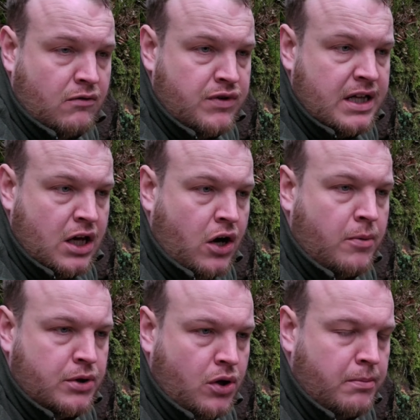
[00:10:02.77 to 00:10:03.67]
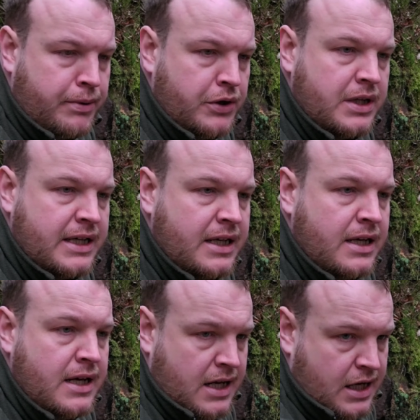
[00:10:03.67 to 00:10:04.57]
still really hot but not boiling.
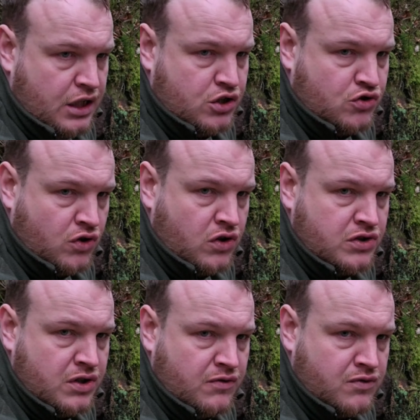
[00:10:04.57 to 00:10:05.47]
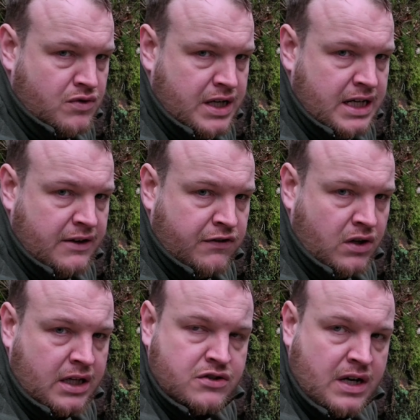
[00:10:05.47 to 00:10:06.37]
It struggles to really
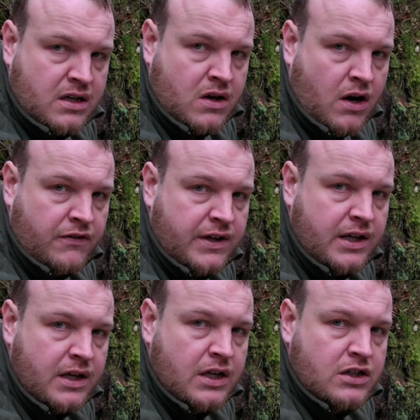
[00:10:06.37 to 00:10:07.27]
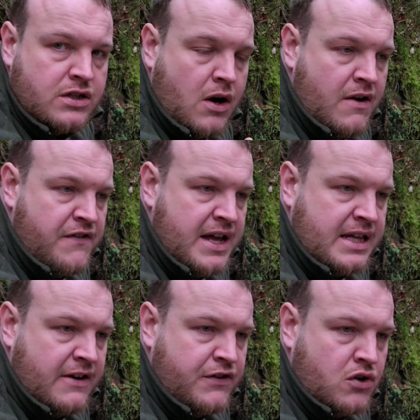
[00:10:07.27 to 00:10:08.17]
fully extract the coffee. So I
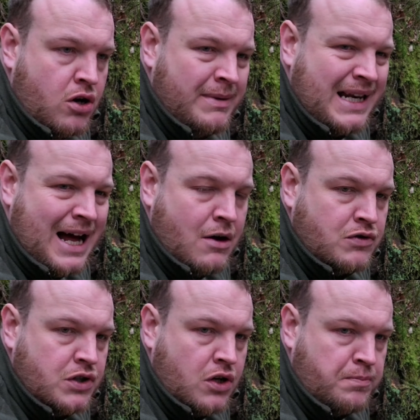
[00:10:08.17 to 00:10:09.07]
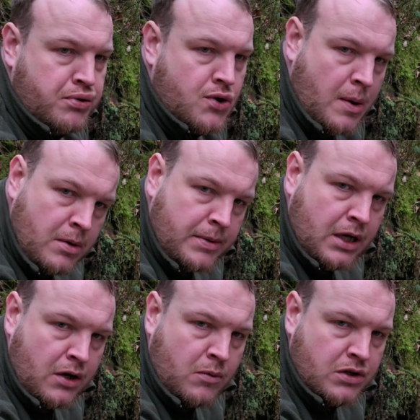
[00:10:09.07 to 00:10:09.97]
think if you're coming out, you could
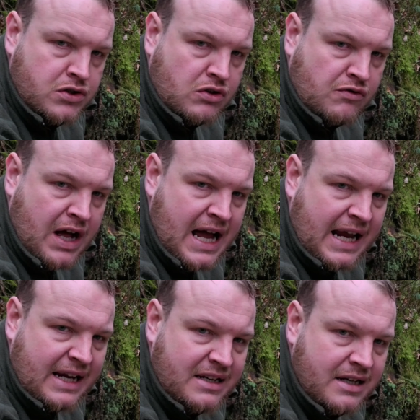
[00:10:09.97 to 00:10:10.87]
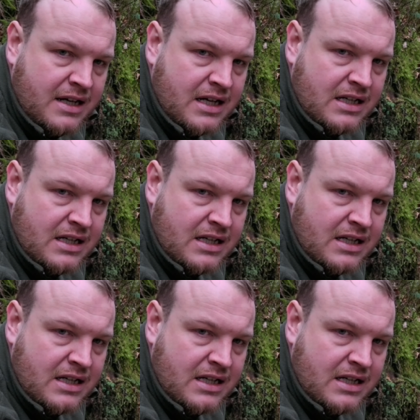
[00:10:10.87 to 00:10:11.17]
probably going to want to grind